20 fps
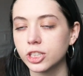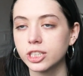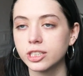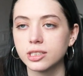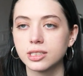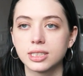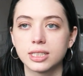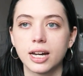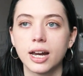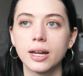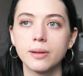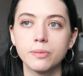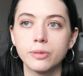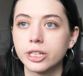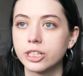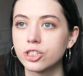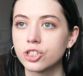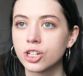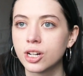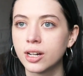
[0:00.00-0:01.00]
during this time,
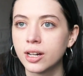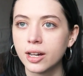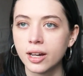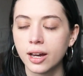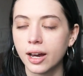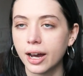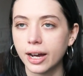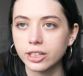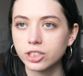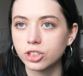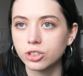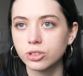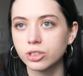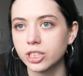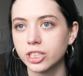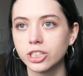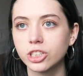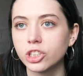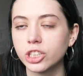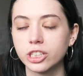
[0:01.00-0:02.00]
which I
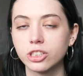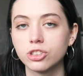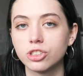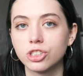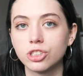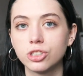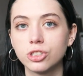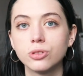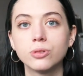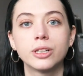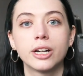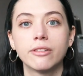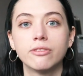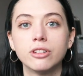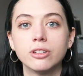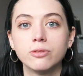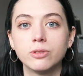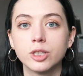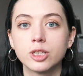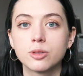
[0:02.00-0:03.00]
totally agree. You should do
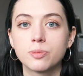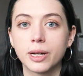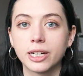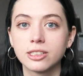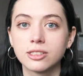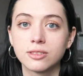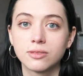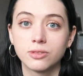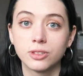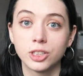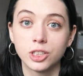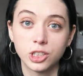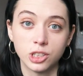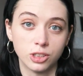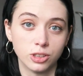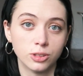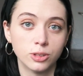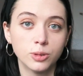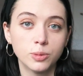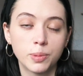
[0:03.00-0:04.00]
whatever feels best for
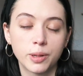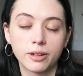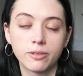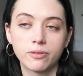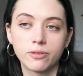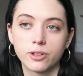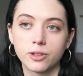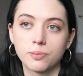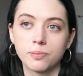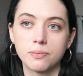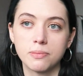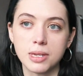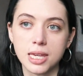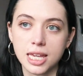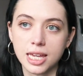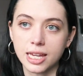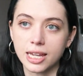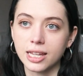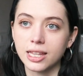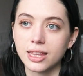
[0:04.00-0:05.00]
you, but for
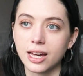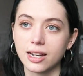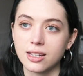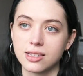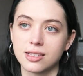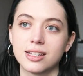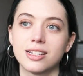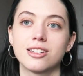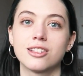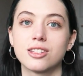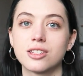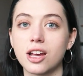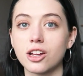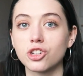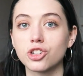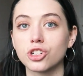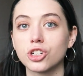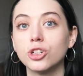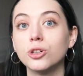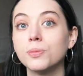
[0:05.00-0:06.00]
me, that is like
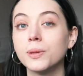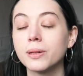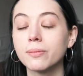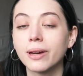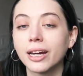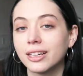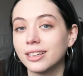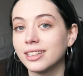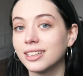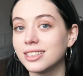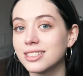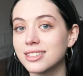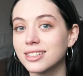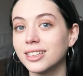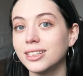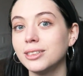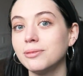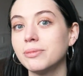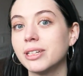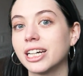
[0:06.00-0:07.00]
such a coping
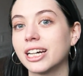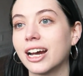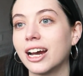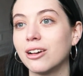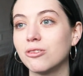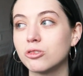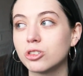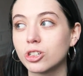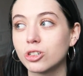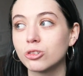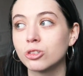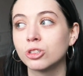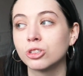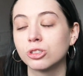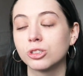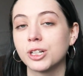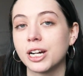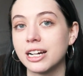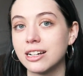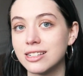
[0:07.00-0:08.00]
mechanism. Like I will go
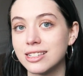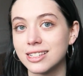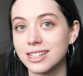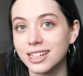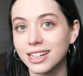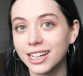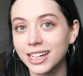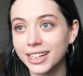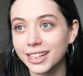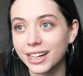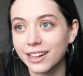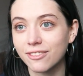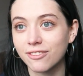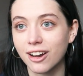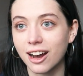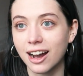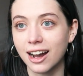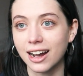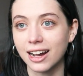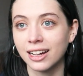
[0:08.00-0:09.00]
crazy if
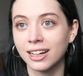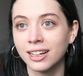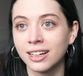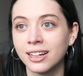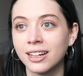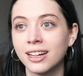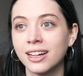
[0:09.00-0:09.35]
I